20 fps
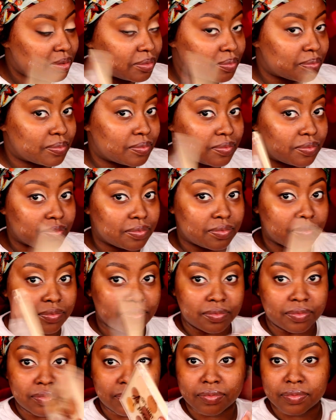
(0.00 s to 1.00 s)

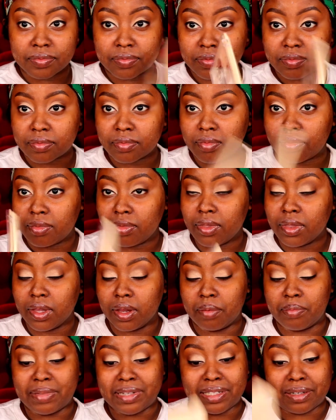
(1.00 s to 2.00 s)

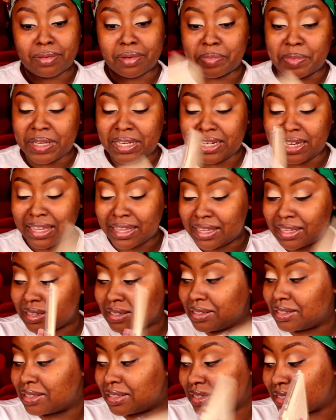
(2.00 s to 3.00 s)
But y'all want me to
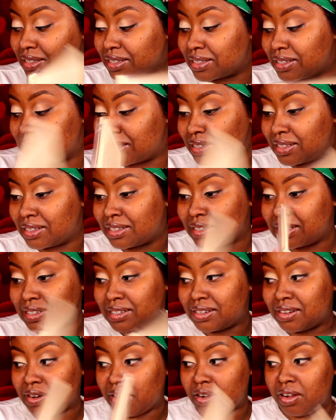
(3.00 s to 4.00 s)
dance.
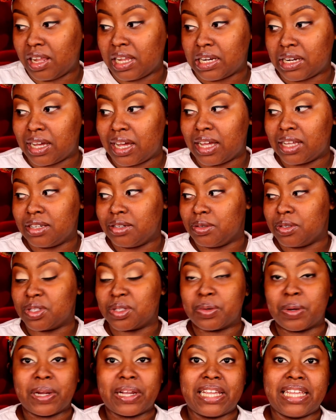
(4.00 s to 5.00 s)
All I know how to do is
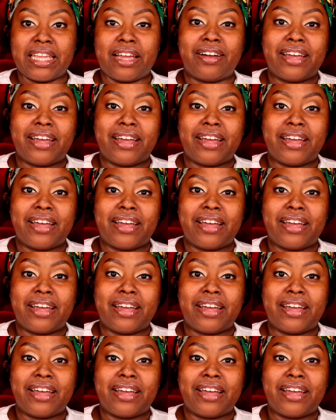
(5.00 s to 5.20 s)
twerk in your